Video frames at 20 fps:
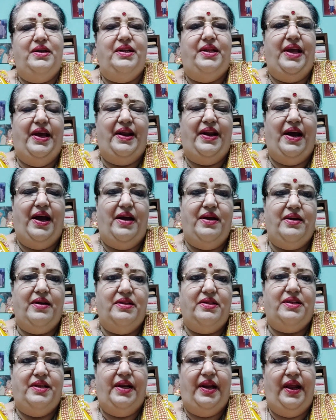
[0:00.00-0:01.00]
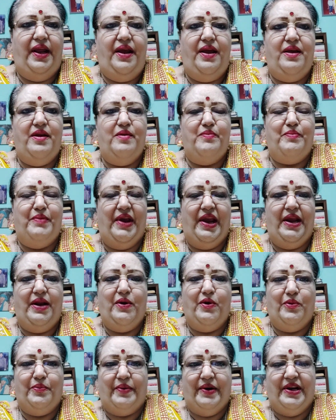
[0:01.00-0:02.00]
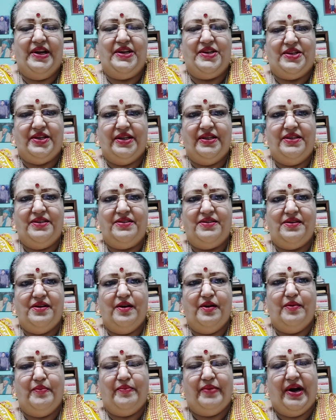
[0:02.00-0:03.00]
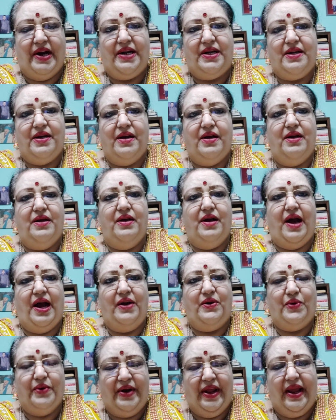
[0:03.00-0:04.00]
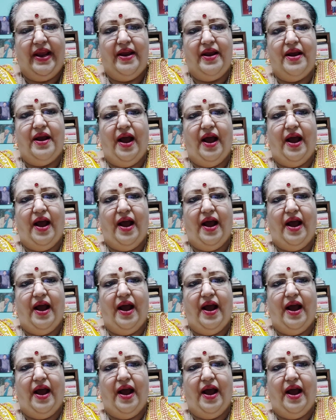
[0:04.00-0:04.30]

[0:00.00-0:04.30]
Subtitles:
There are 3 main Upanishads, but today